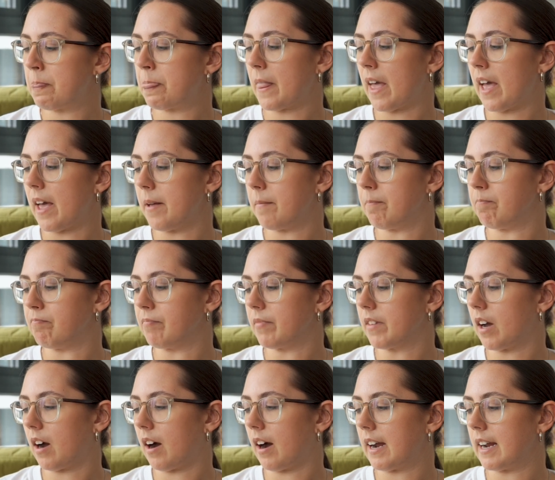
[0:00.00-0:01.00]

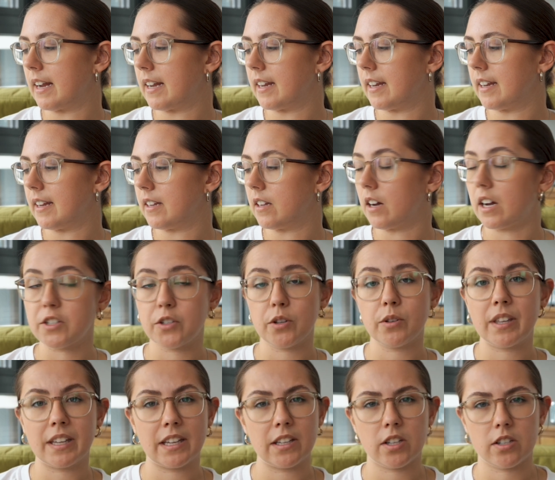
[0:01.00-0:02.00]
I do
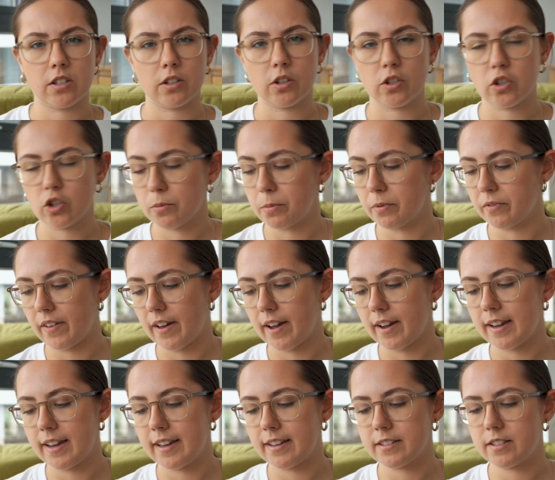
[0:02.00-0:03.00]
think it does a good job of
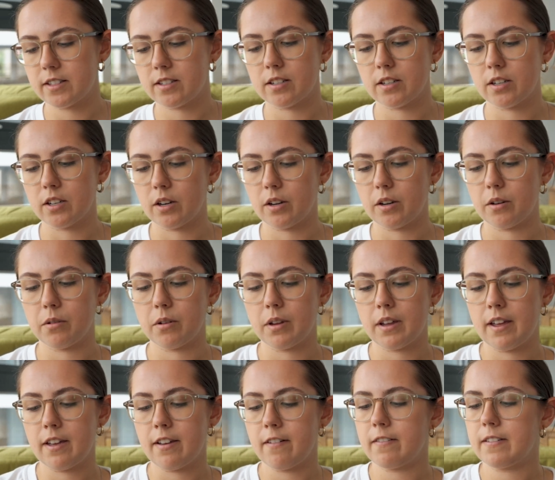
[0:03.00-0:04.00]
that.
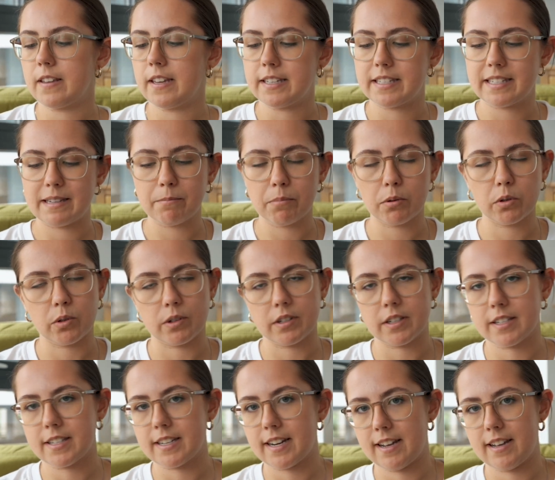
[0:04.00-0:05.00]
It's simple to
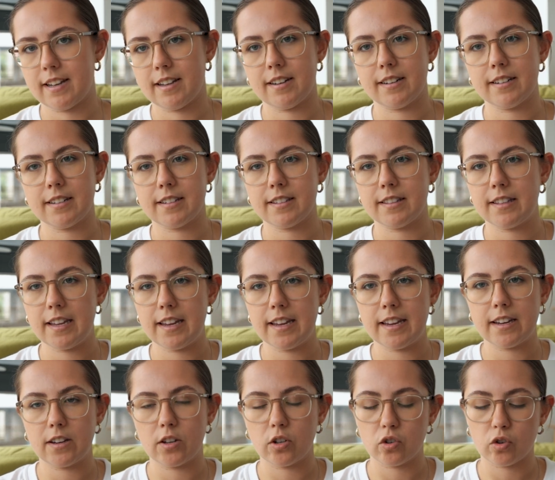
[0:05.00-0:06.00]
understand, the
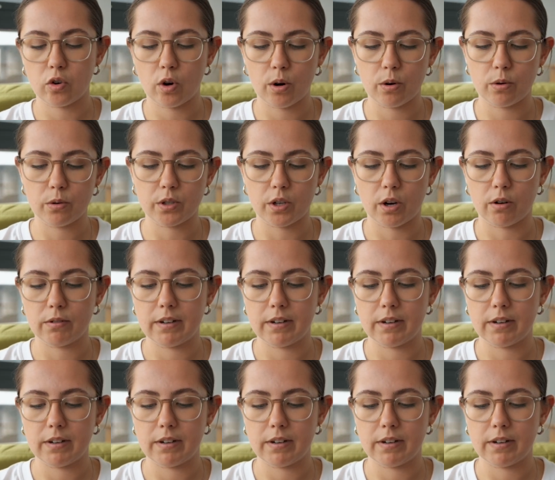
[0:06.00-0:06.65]
controls are